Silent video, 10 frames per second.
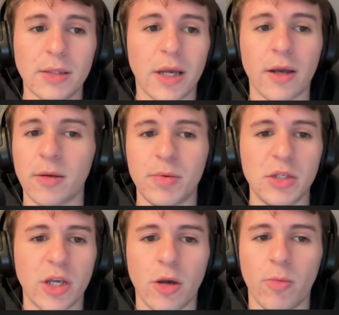Talking to
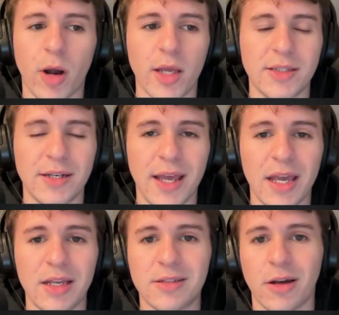PJ O'Brien
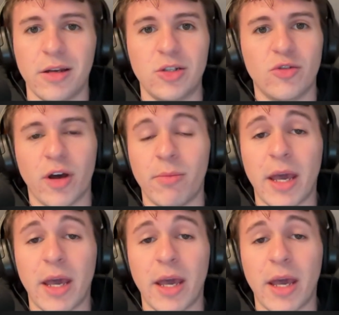today, talking to Javon